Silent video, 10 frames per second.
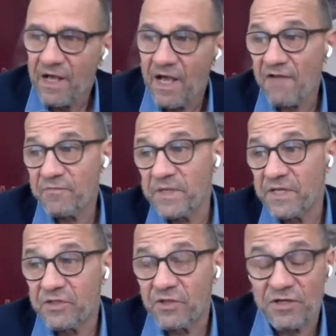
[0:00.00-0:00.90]
I have been
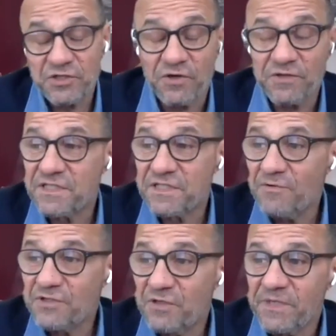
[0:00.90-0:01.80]
in touch on
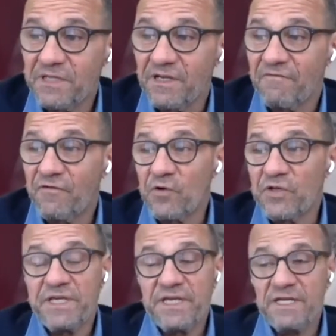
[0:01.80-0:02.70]
social media for
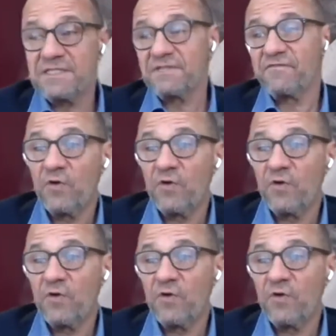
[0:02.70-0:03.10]
years,